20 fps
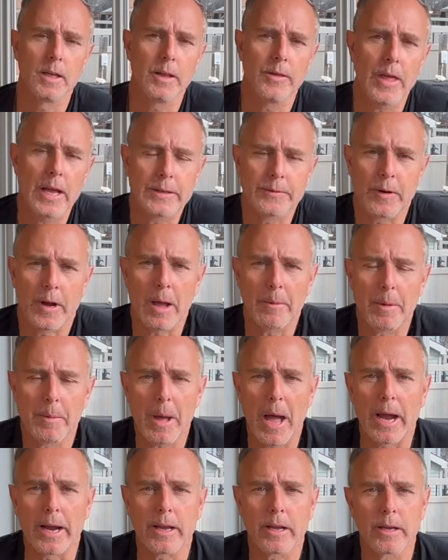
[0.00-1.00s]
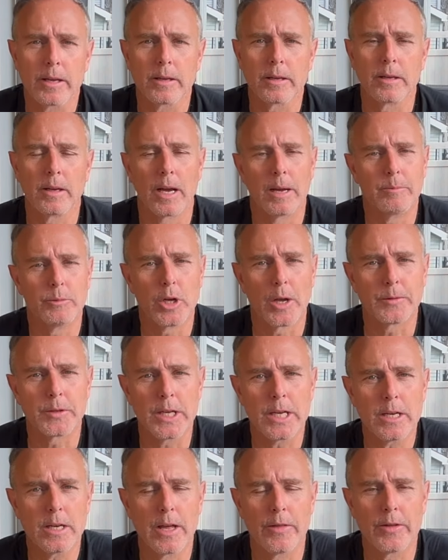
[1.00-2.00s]
Thanks for coming back. I'm Jeff
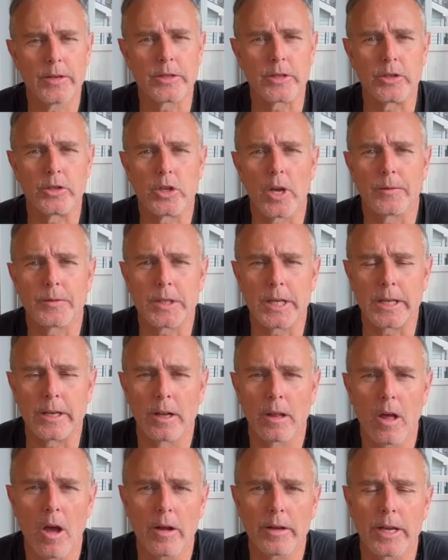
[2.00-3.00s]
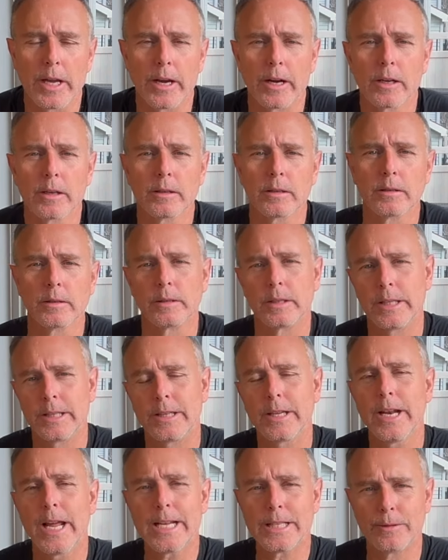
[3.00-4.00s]
Seaton and this is Jeff Seaton Lawn Care. In
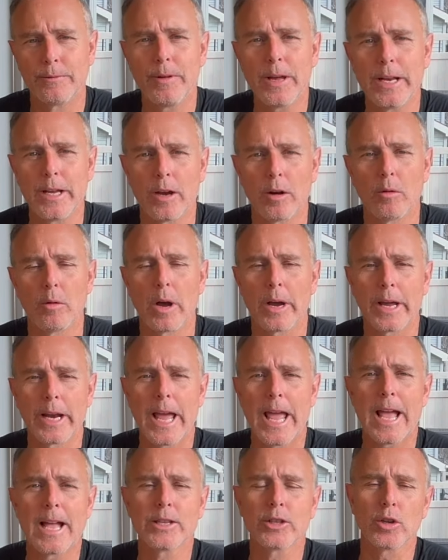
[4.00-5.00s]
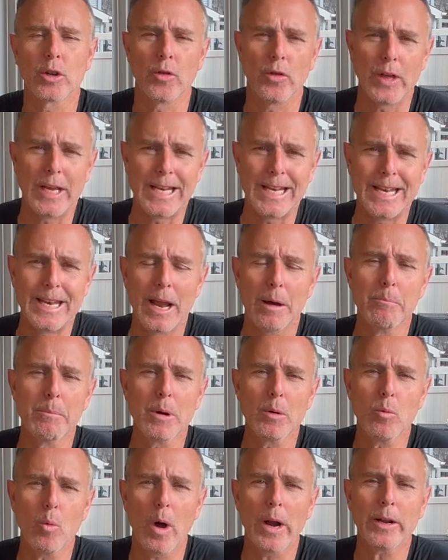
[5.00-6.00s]
today's video, I'm going to answer the number
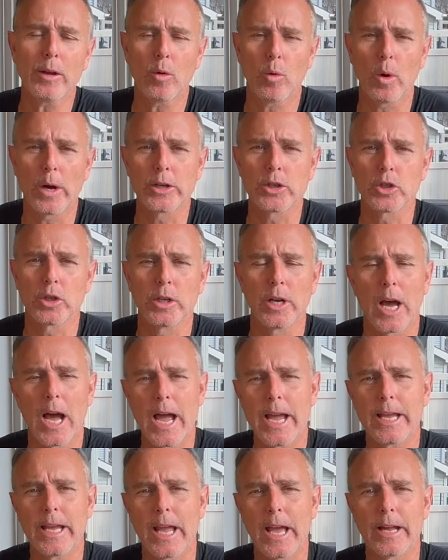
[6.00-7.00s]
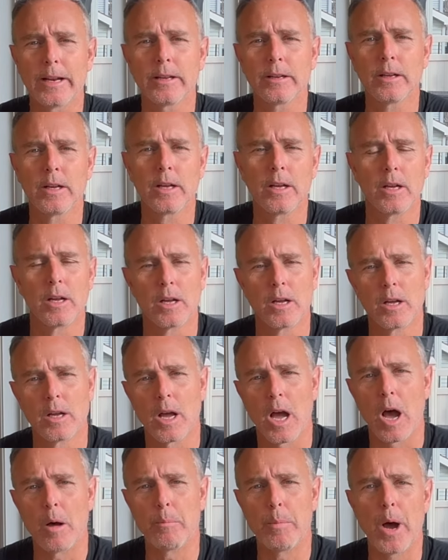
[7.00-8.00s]
one question I get
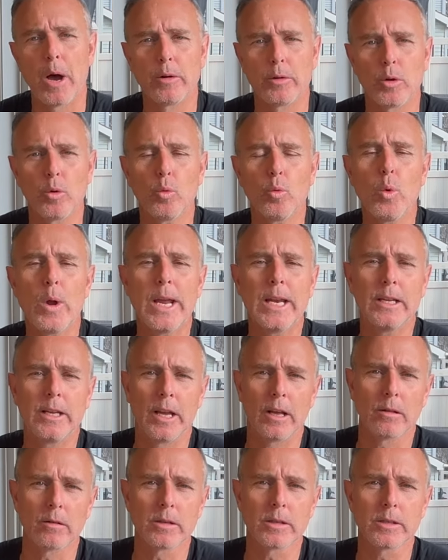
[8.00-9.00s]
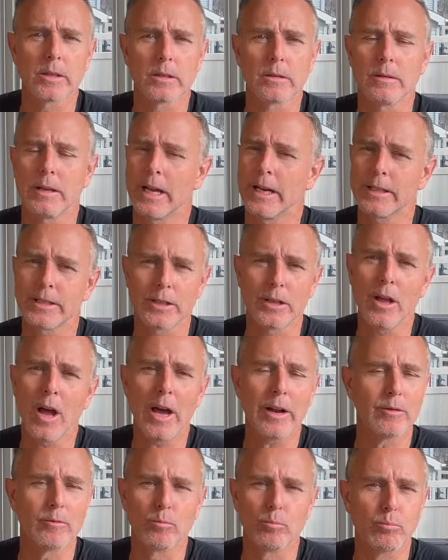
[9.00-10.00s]
about weed killers. And it's
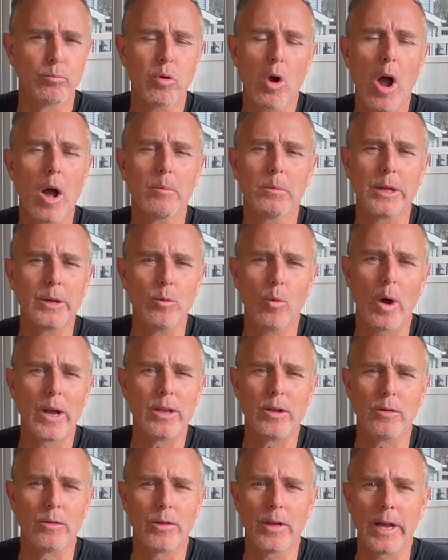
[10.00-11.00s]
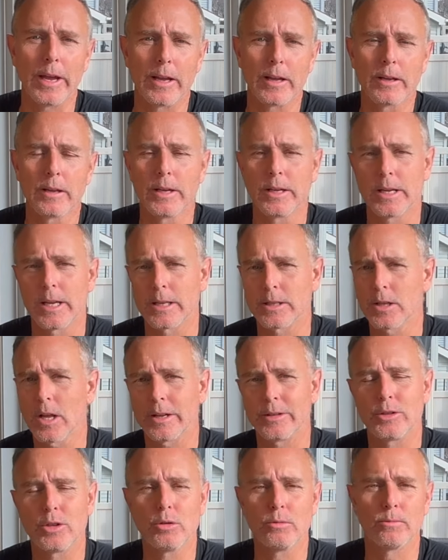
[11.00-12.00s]
not probably what you think. It's
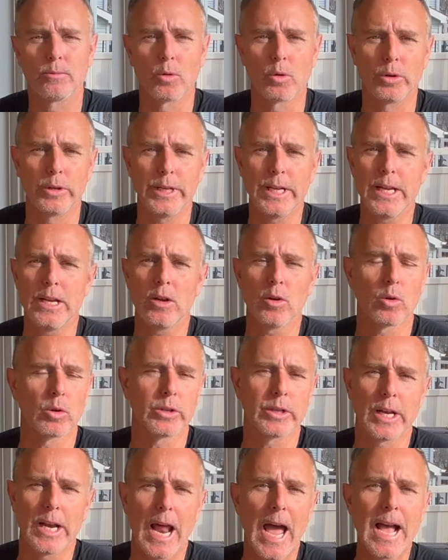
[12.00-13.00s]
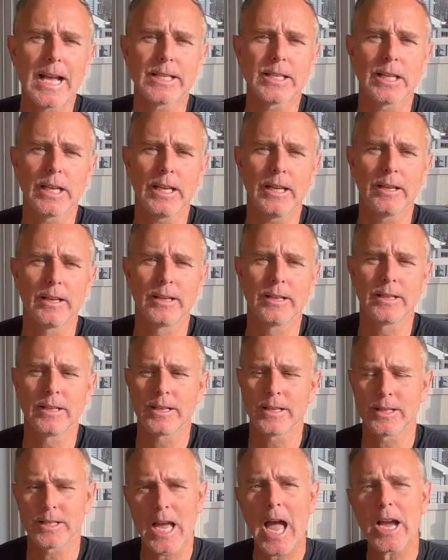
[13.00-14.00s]
not 2,4-D or tenacity.
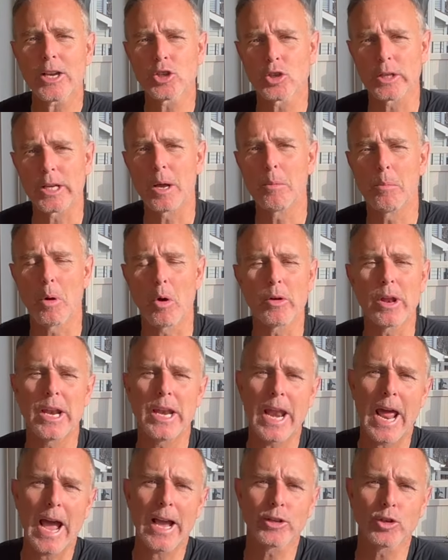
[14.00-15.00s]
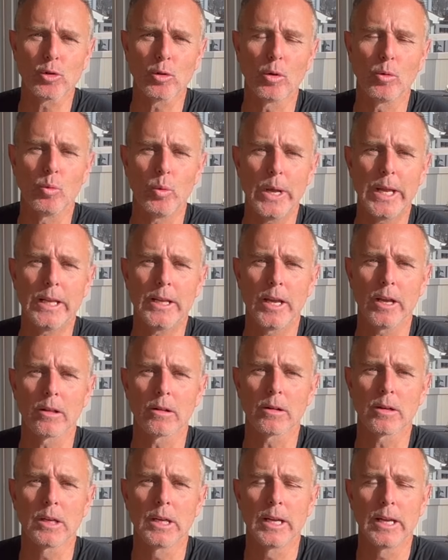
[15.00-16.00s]
It's actually about a natural weed
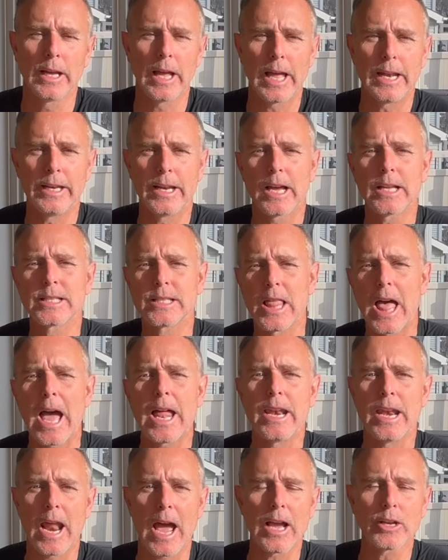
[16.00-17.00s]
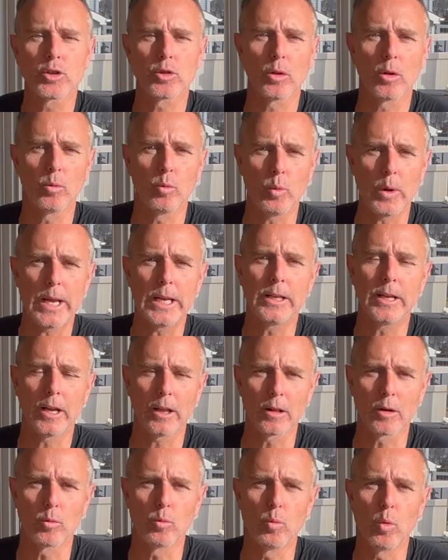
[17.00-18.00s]
killer. And does that natural weed
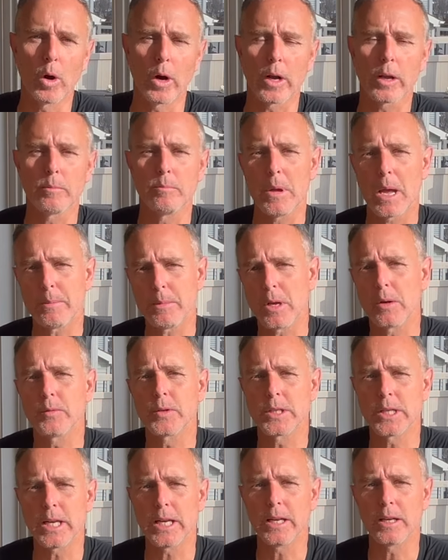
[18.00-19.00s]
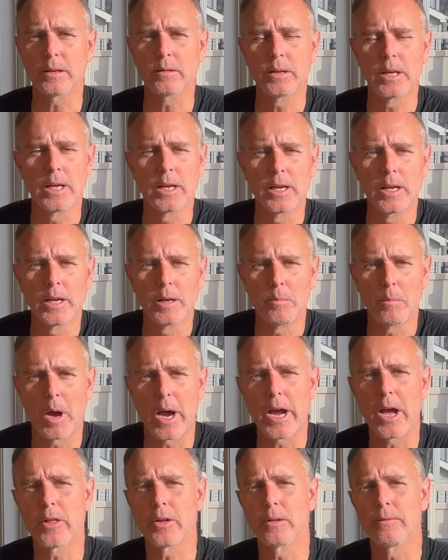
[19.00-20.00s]
killer work? Maybe you've seen my
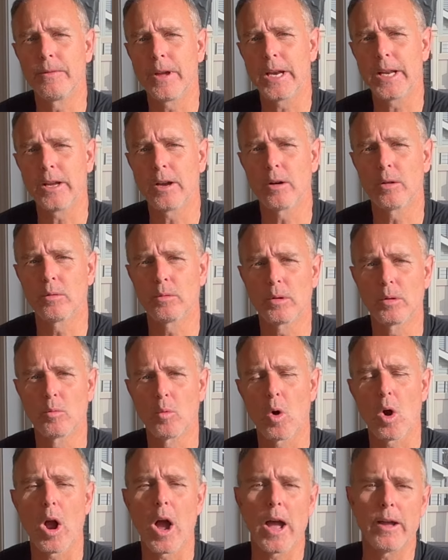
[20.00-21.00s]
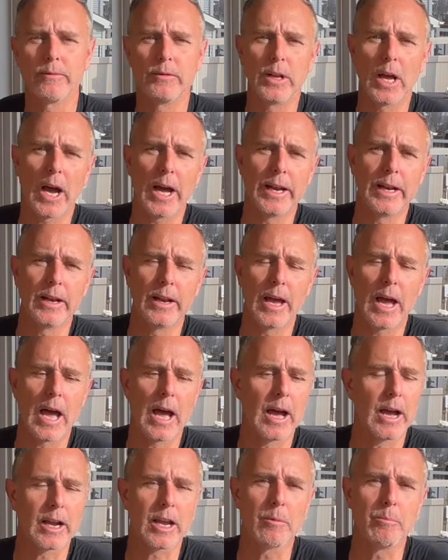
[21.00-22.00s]
other video where I've done
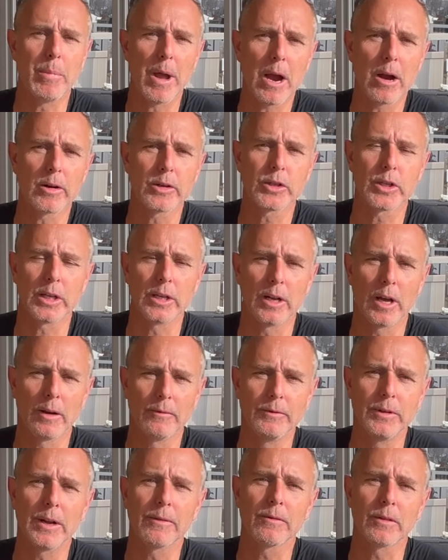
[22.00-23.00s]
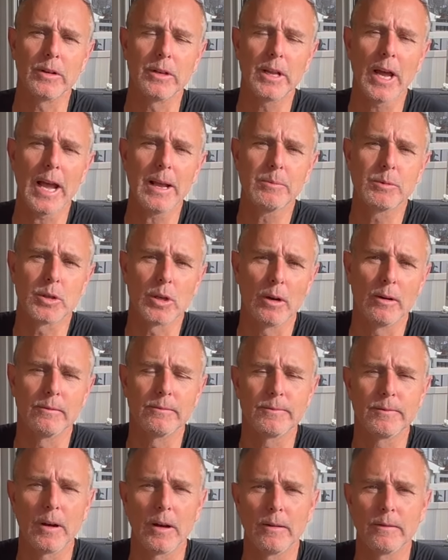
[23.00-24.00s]
a comparison of different types of
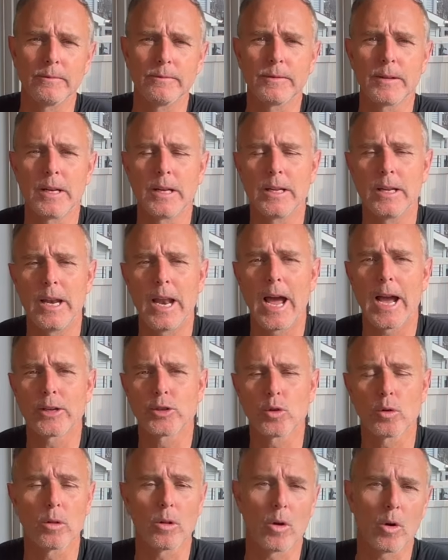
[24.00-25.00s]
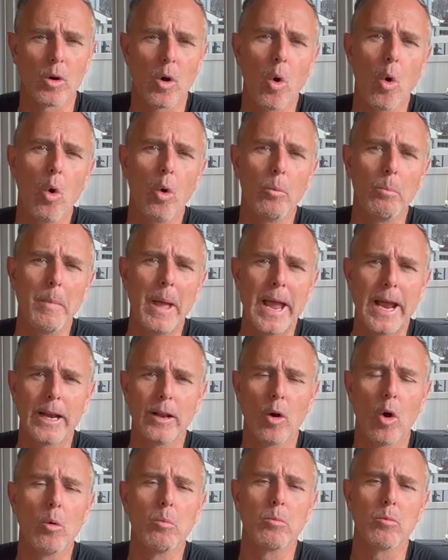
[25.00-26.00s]
natural or homemade,
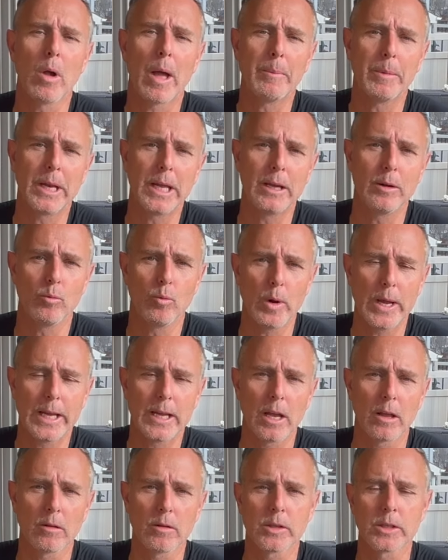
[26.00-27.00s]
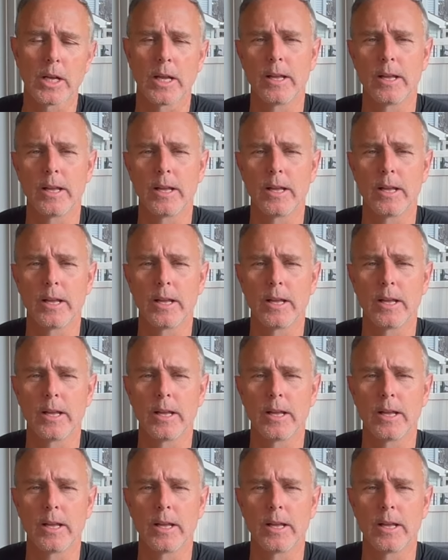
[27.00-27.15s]
home remedy weed killers.